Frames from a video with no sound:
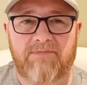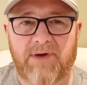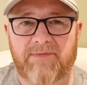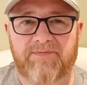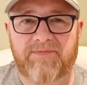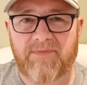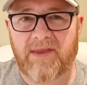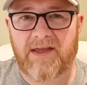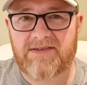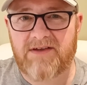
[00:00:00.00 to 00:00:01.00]
but
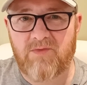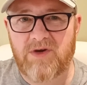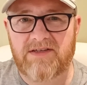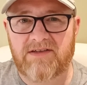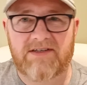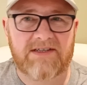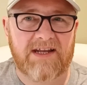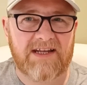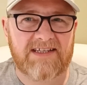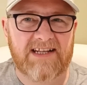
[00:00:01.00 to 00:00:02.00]
in some ways they're just
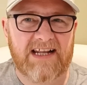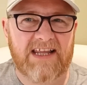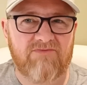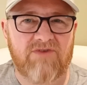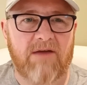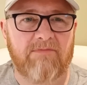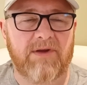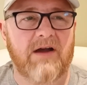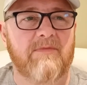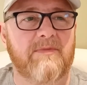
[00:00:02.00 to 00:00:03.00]
kind of slightly
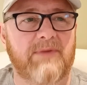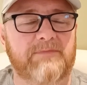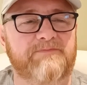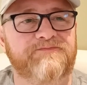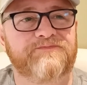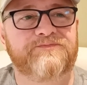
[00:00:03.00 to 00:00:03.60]
ramping up a bit.